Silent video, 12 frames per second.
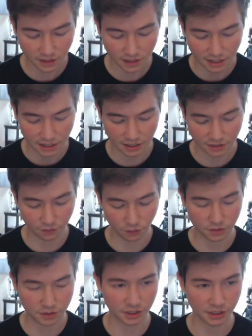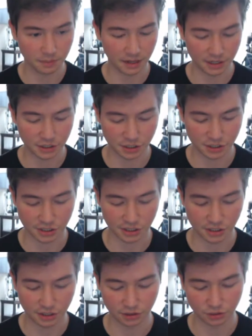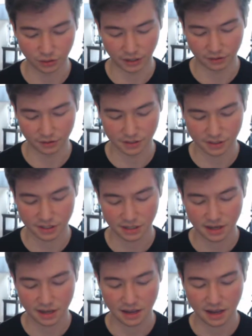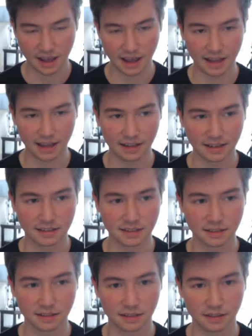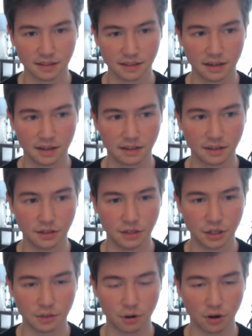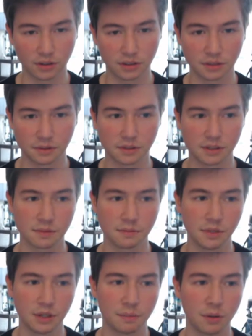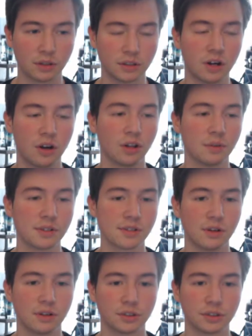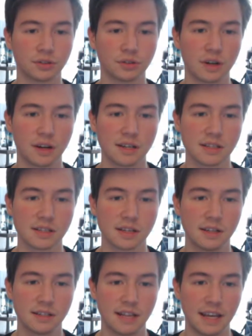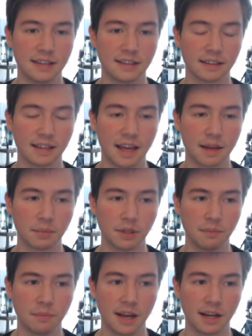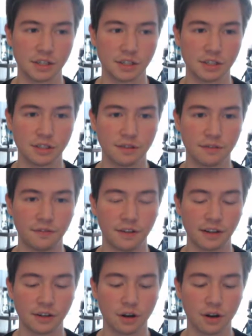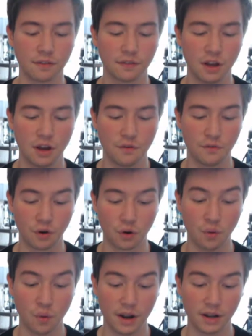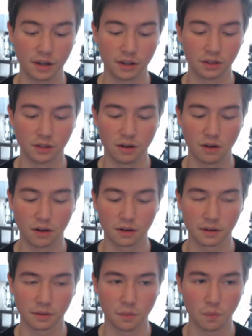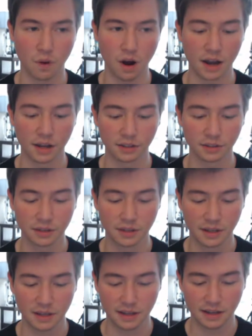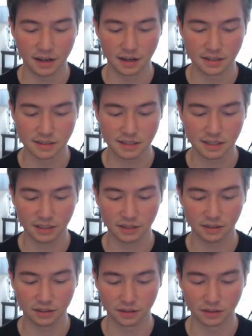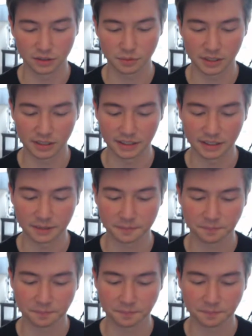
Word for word: He fortunately manages to kill Craterus, and Neoptolemus also tries taking the land, but he managed to defend it off for quite a long while until ultimately